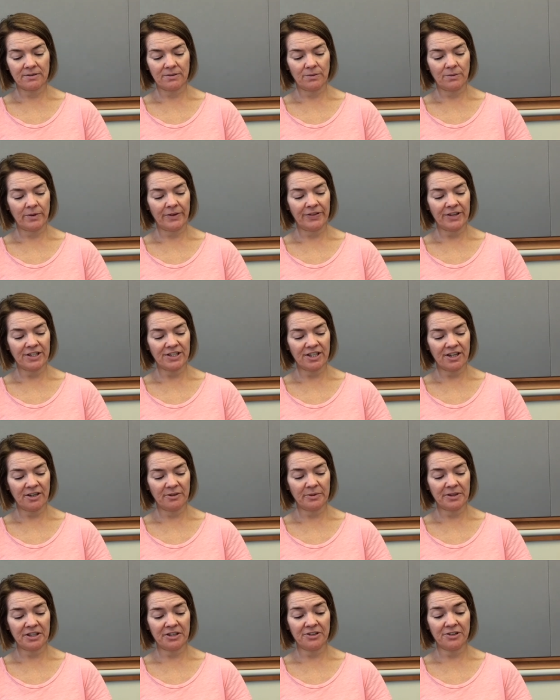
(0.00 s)
one they shared
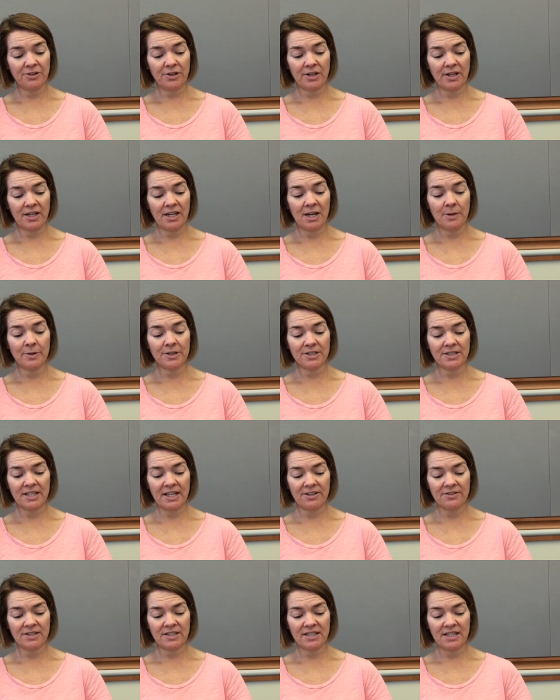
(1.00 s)
with their neighbors
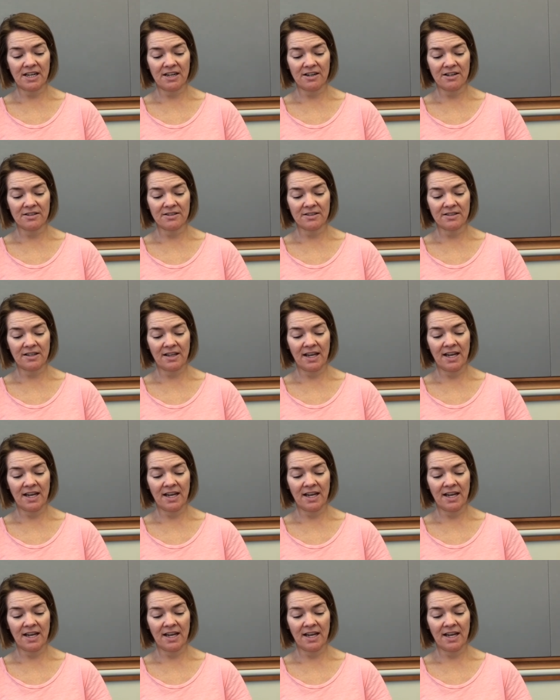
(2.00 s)
downstairs,